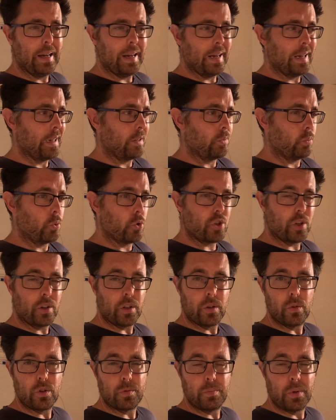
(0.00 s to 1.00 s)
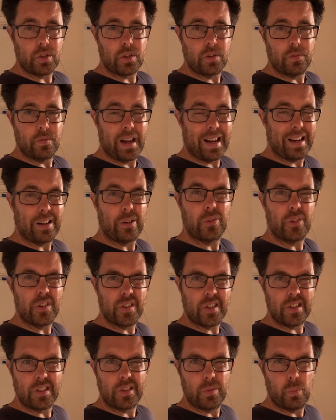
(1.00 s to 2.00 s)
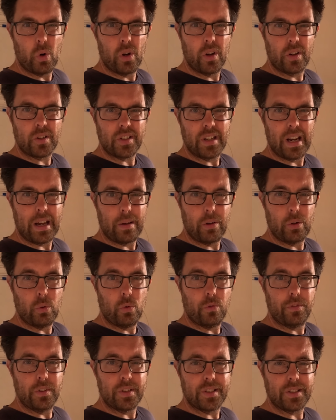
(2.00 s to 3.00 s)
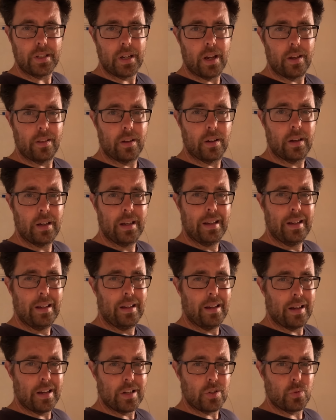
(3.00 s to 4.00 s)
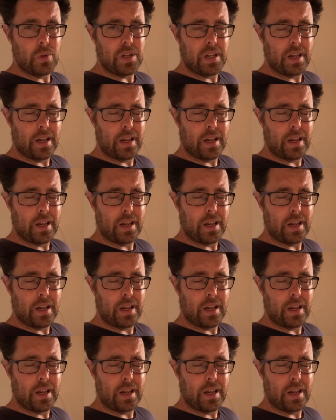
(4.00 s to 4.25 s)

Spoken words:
and we'll show you as much of how the system works and how it all fits together as we